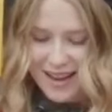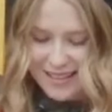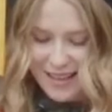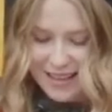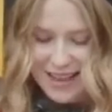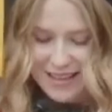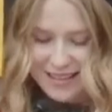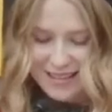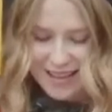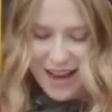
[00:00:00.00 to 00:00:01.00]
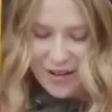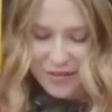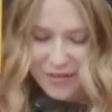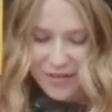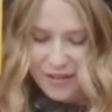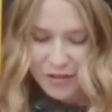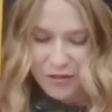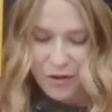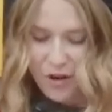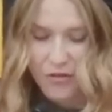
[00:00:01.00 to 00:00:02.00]
dedicated staff, and
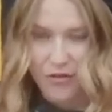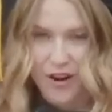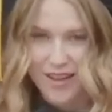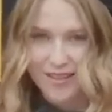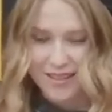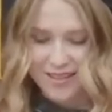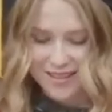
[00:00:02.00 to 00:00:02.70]
strong friends.